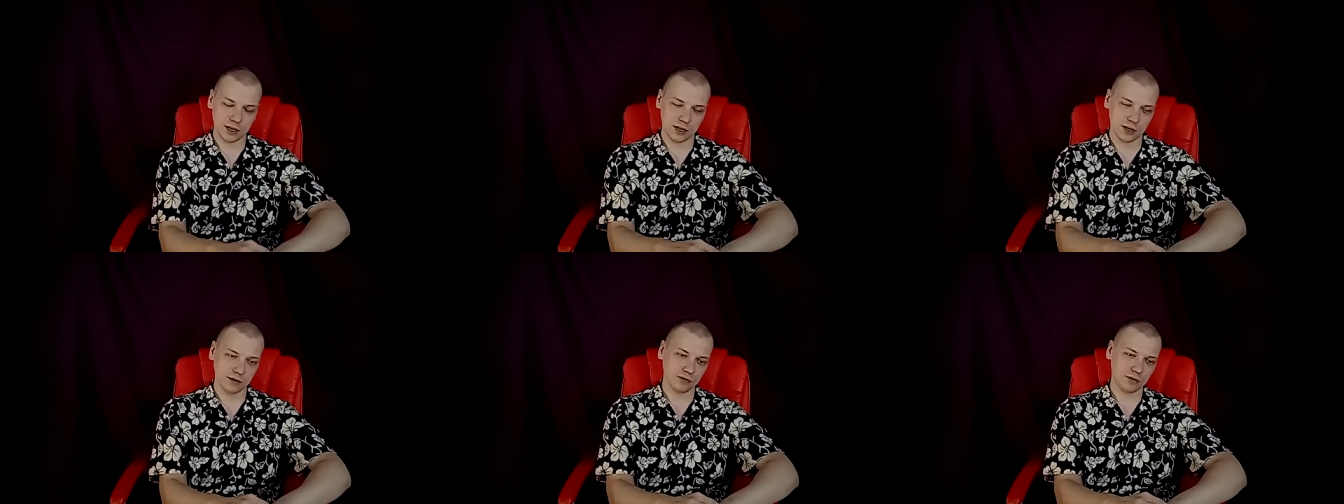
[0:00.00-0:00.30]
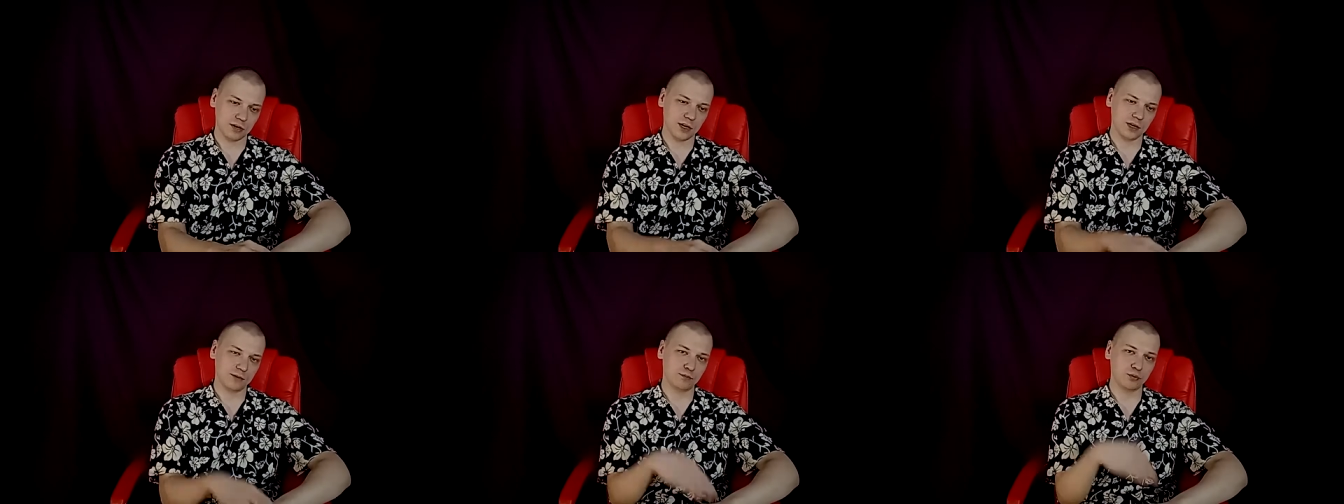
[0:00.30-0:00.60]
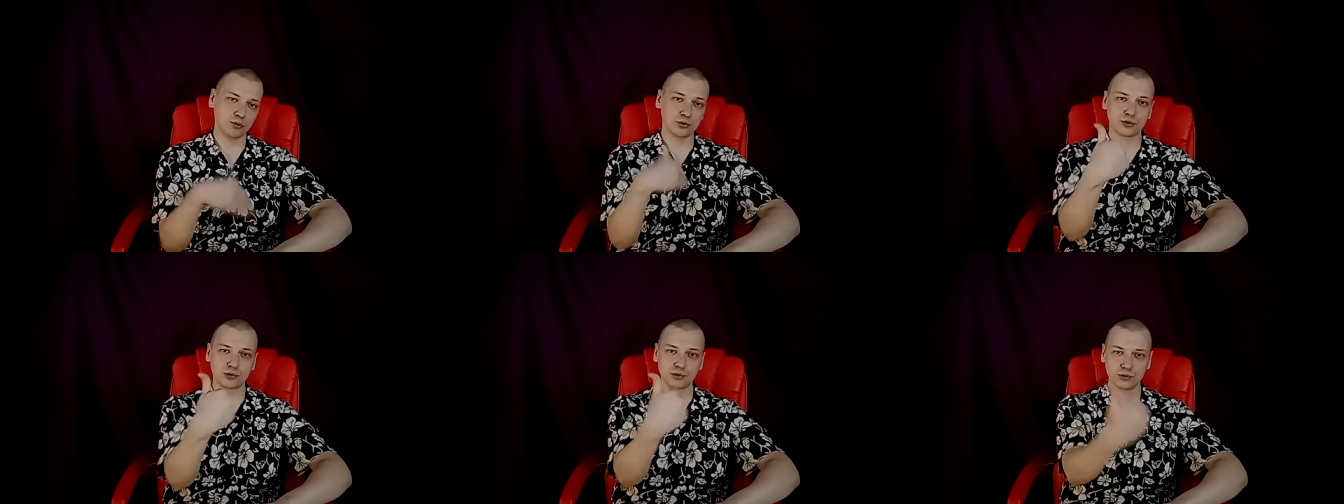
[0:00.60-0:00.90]
men,
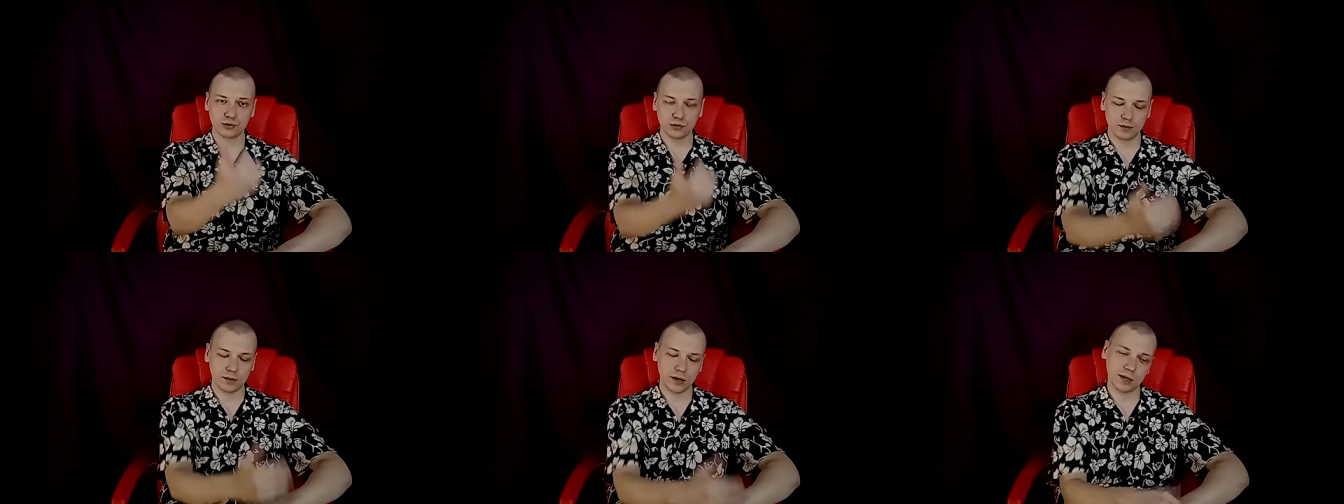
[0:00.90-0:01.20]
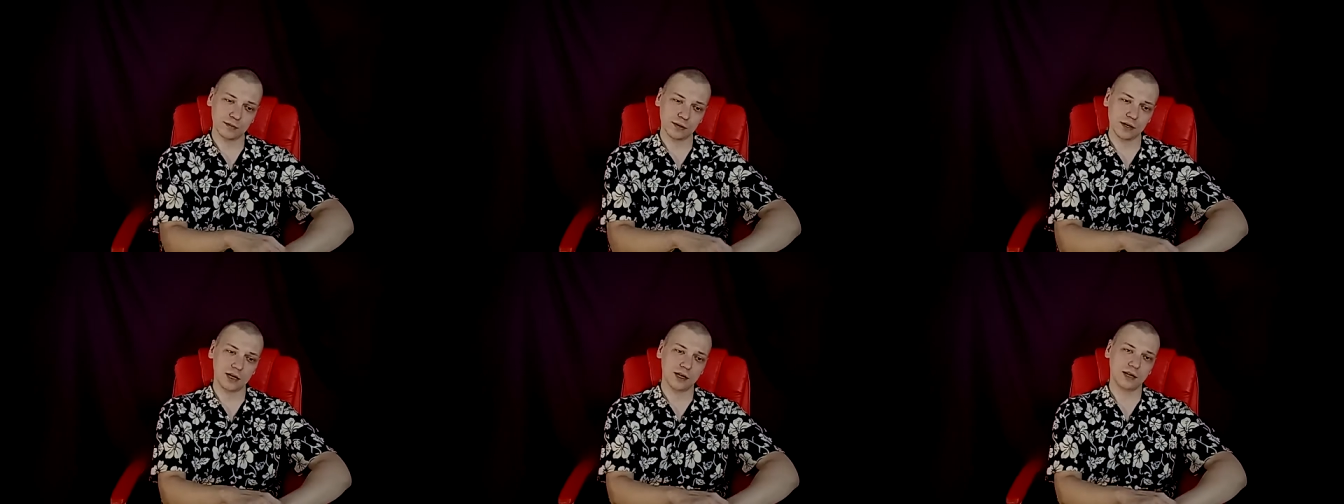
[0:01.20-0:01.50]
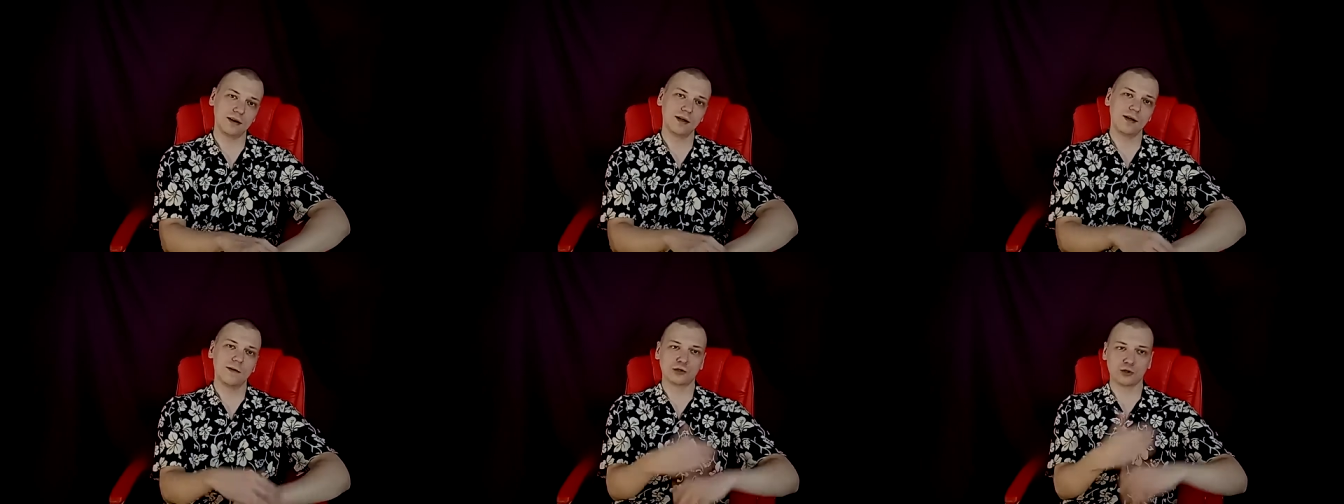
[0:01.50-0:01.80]
right? Pursued by
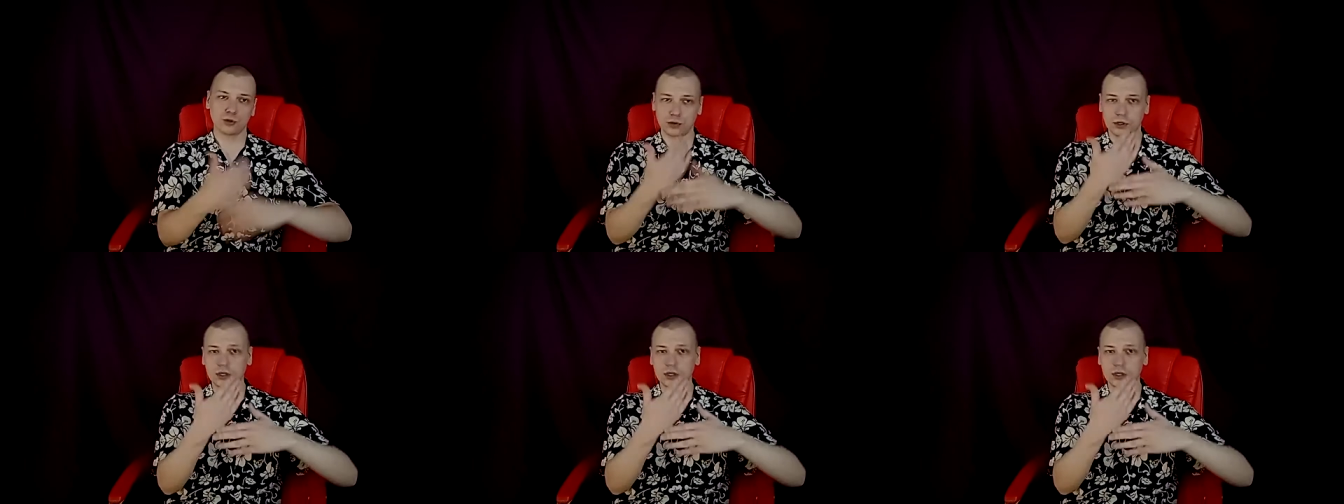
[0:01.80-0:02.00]
men.